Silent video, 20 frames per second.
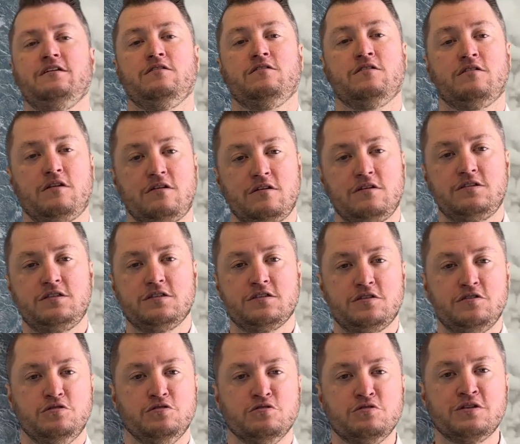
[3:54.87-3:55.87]

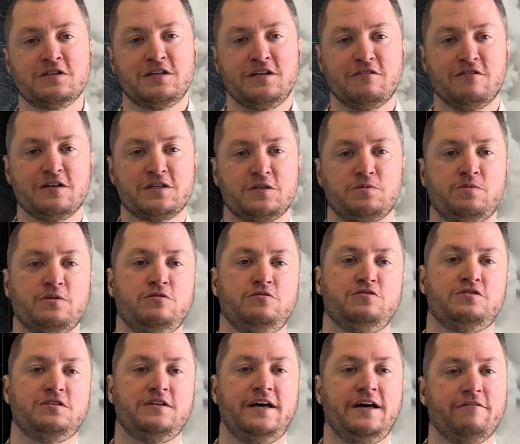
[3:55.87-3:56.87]
largest nuclear
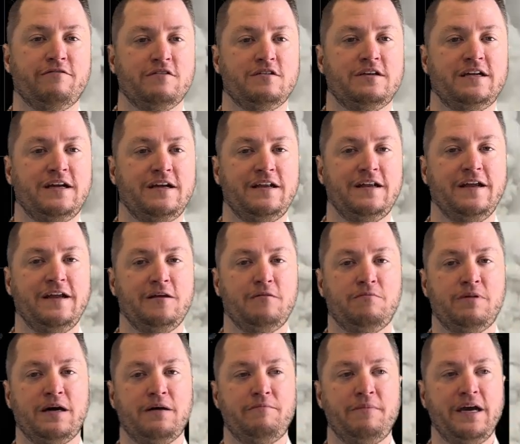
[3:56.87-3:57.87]
explosion ever detonated
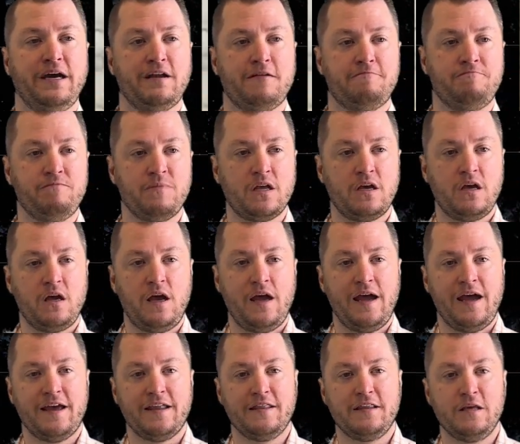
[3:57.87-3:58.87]
by man.
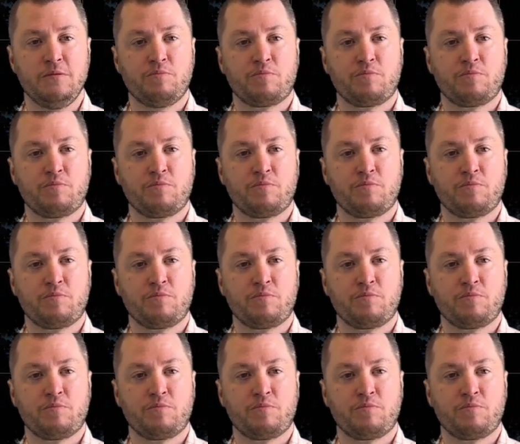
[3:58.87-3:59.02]
And the